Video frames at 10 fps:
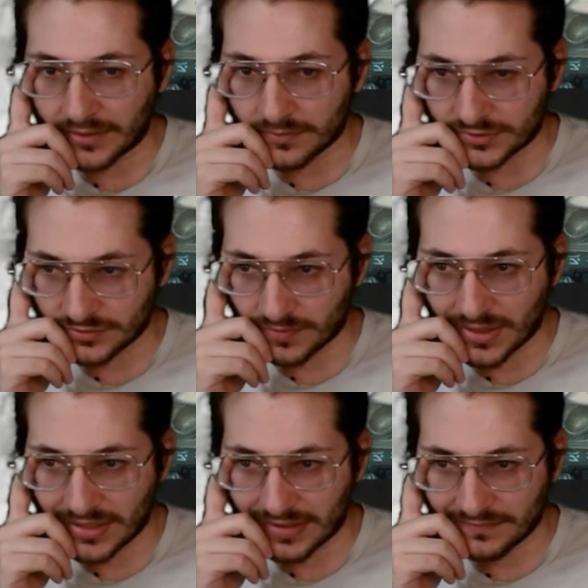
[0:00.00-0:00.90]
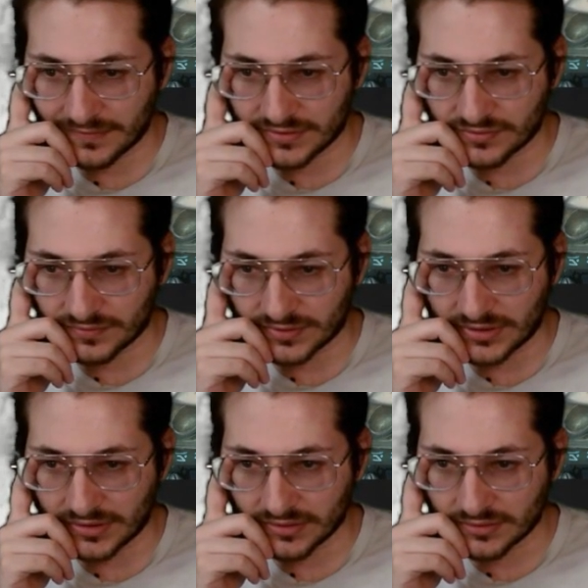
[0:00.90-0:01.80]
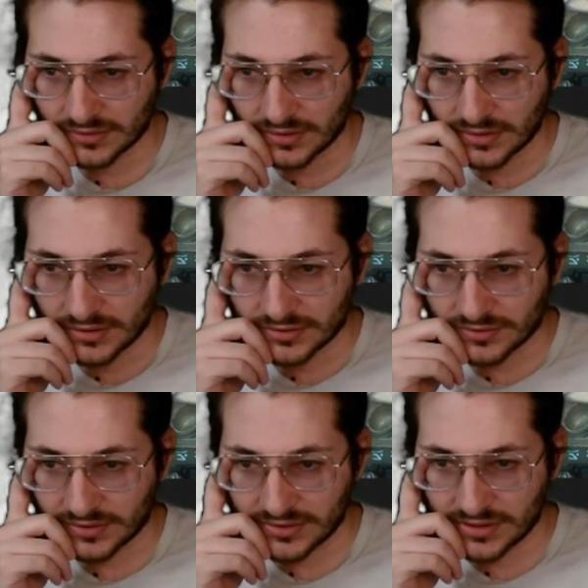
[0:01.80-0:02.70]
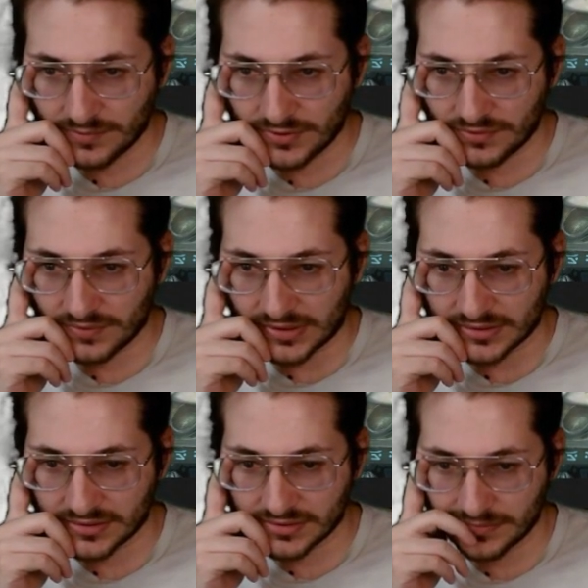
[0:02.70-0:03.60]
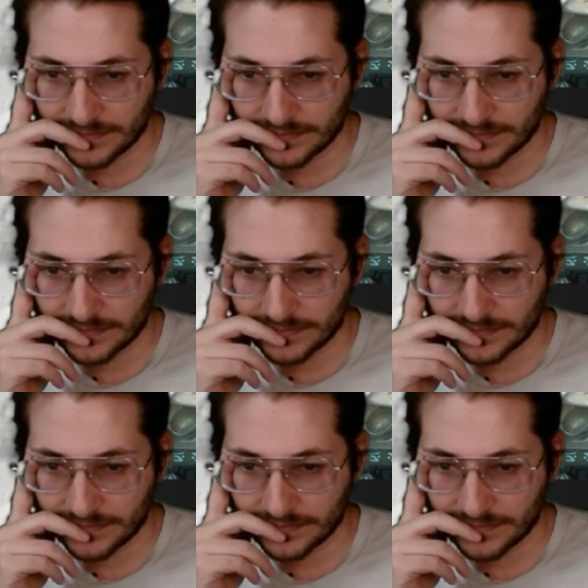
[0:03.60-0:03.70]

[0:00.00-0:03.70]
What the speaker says: which is why I have this over here. So let's say we do this,